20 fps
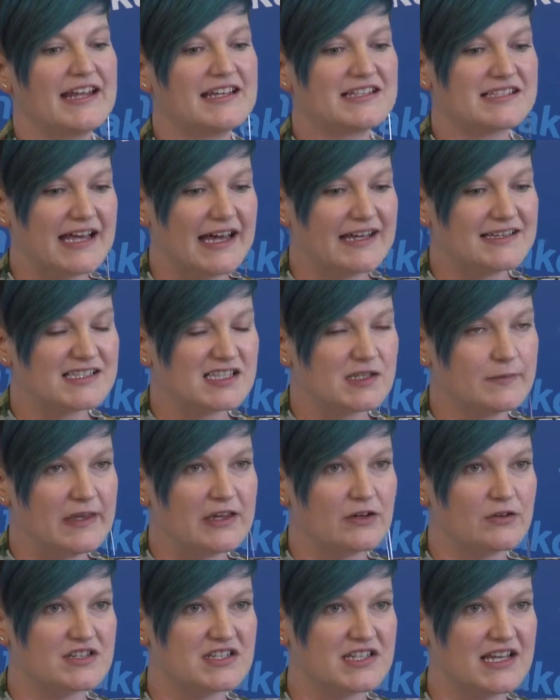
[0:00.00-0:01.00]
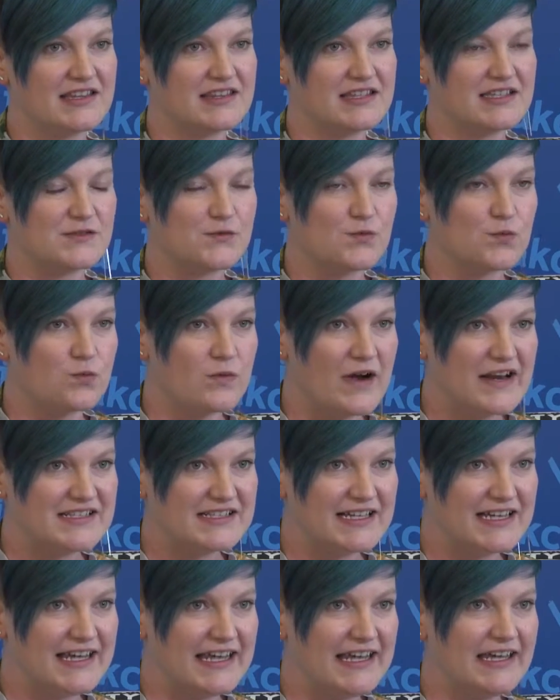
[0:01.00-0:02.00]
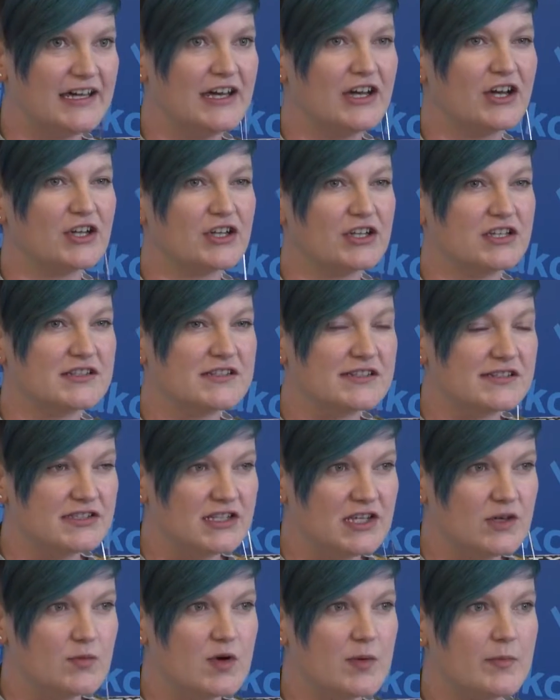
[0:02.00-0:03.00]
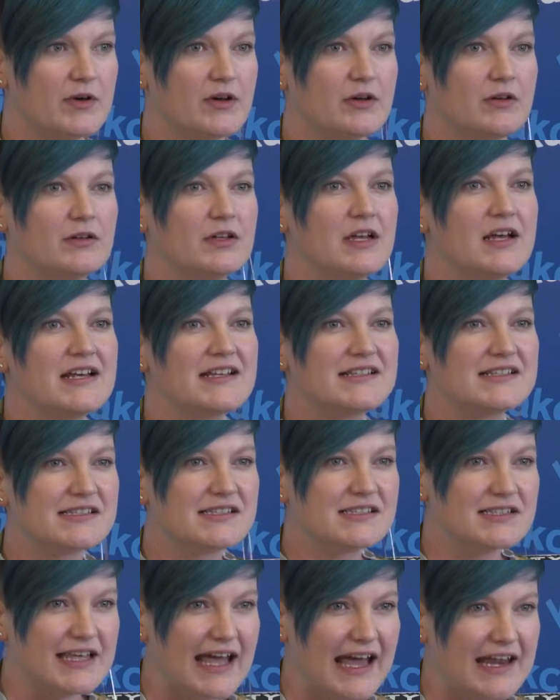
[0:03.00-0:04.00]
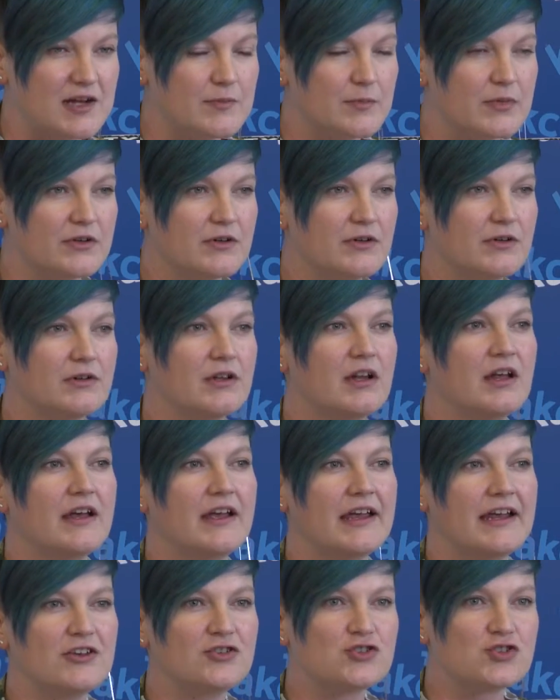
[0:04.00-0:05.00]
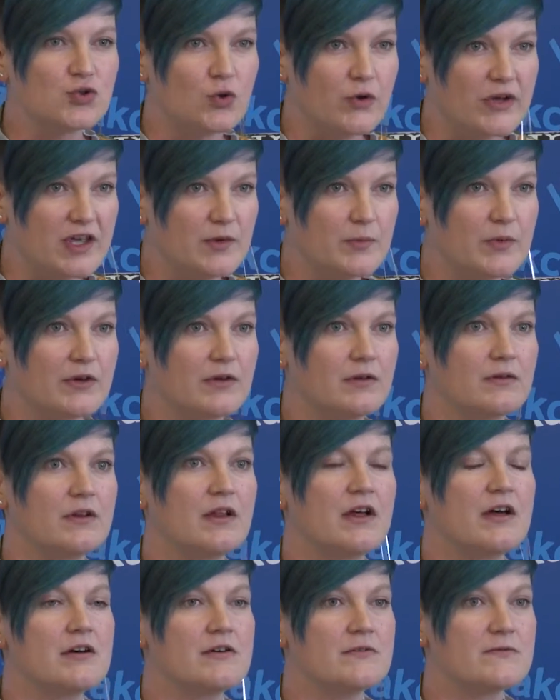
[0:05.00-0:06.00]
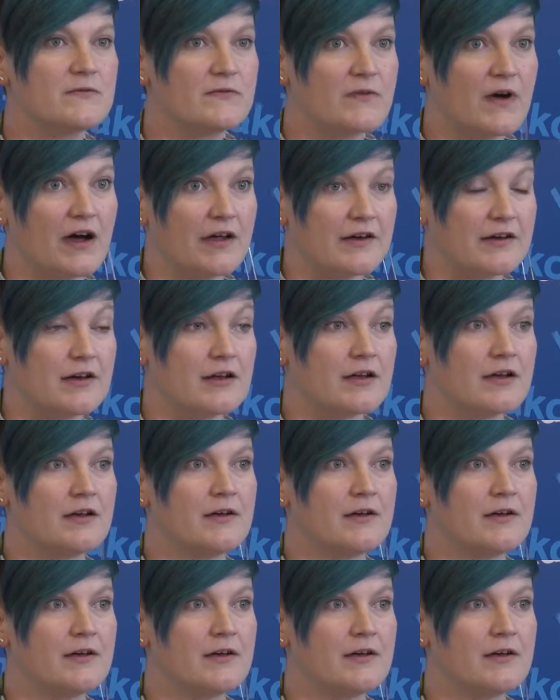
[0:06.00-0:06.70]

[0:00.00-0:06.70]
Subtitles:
It tends to be content that's readily consumable, scannable, enjoyable, fun.